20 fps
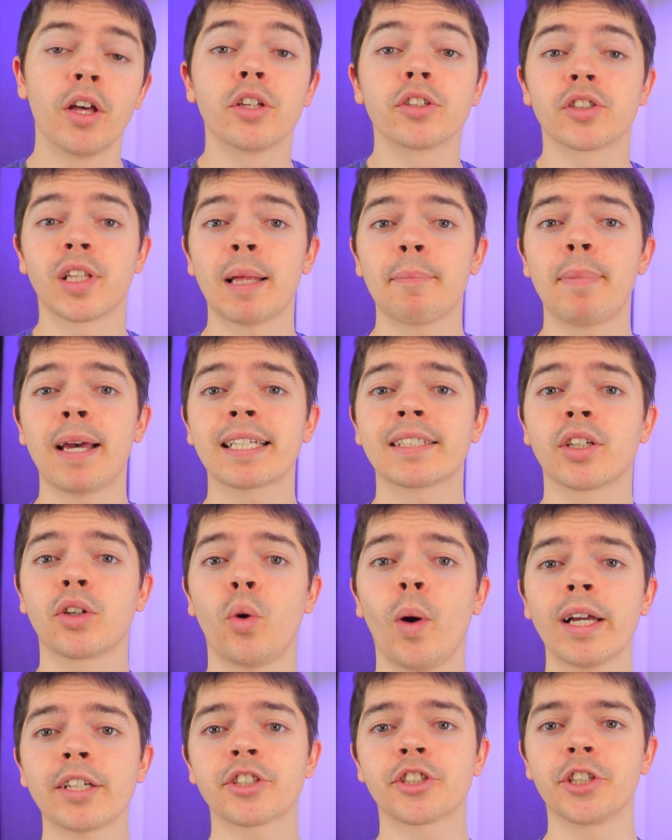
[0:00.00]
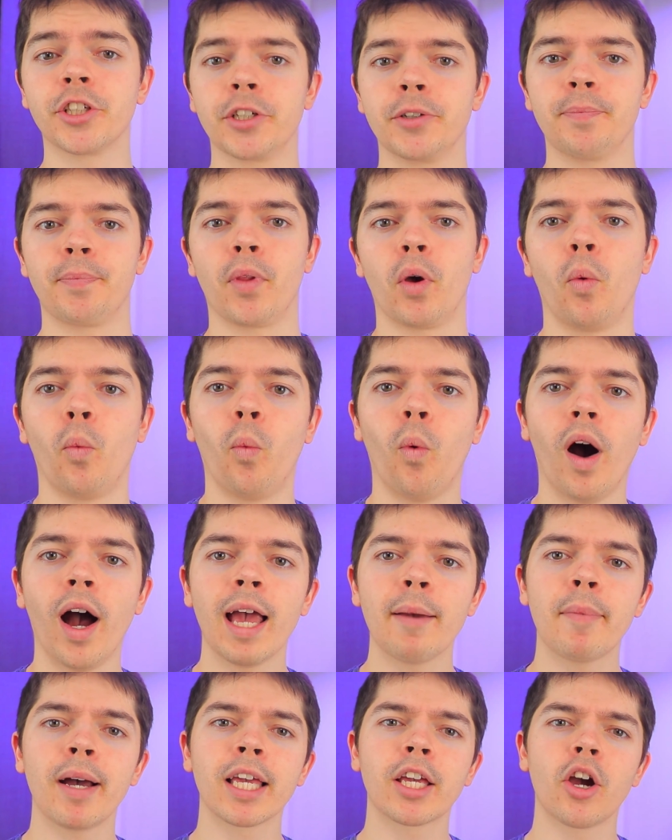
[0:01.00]
So that begs the question, why
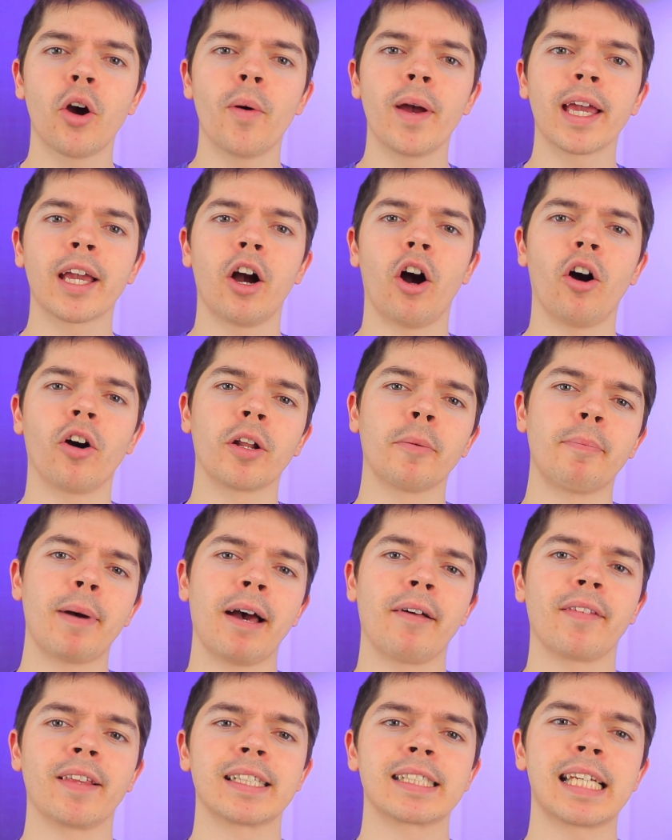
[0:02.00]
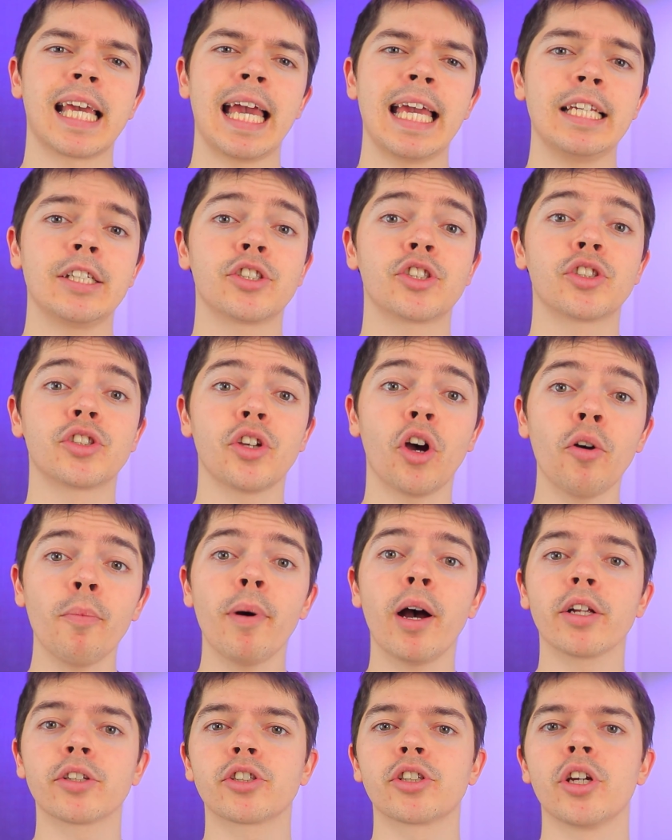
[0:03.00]
am I going on about this case so
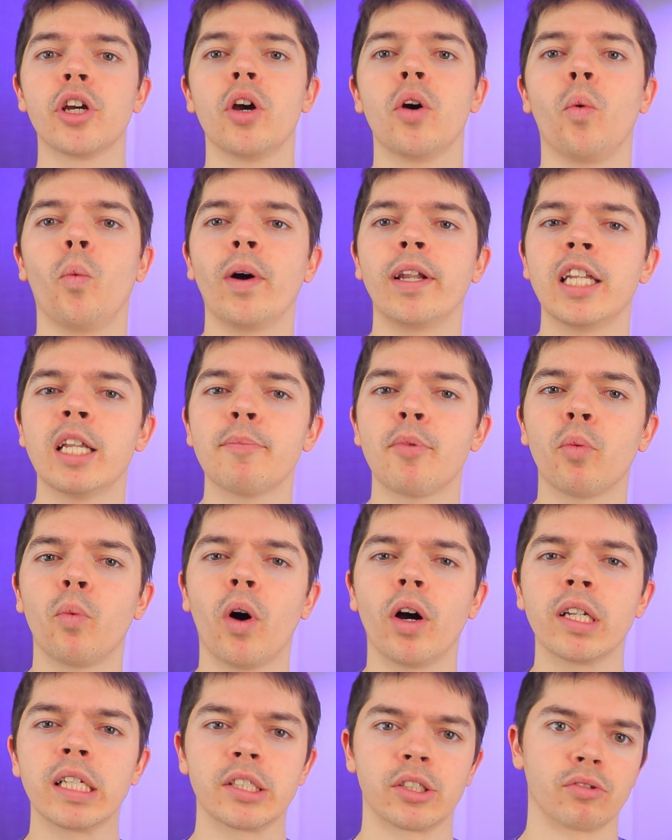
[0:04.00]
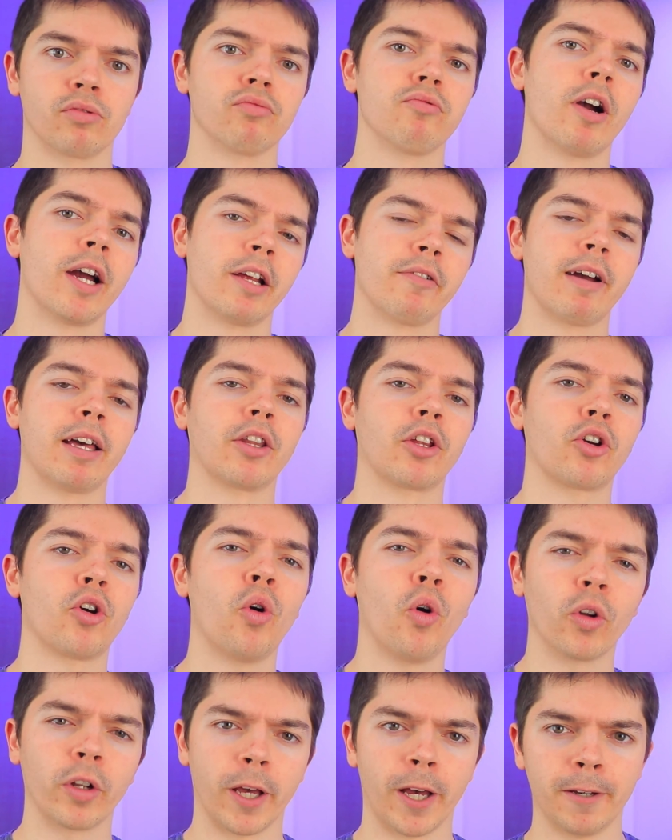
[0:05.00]
much when number 1 is right around the
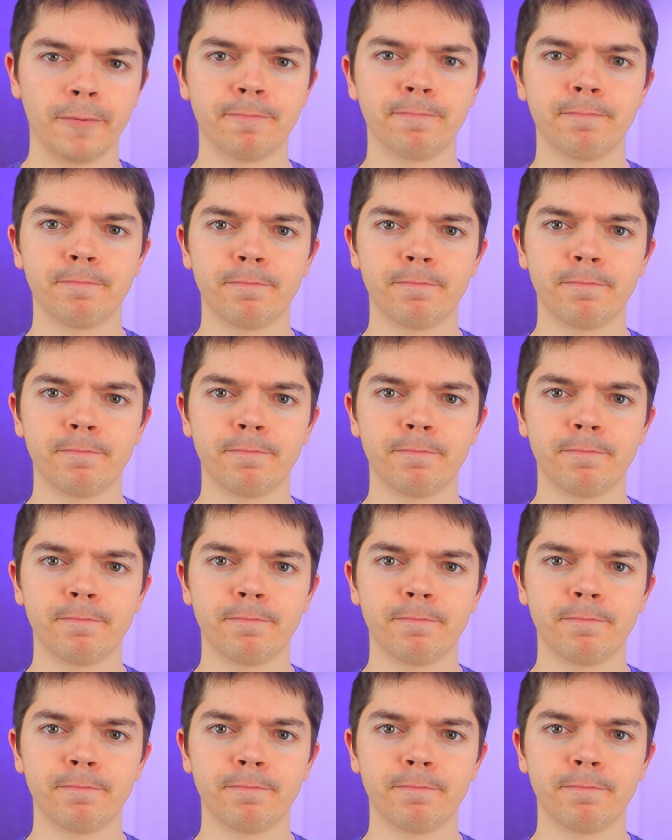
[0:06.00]
corner?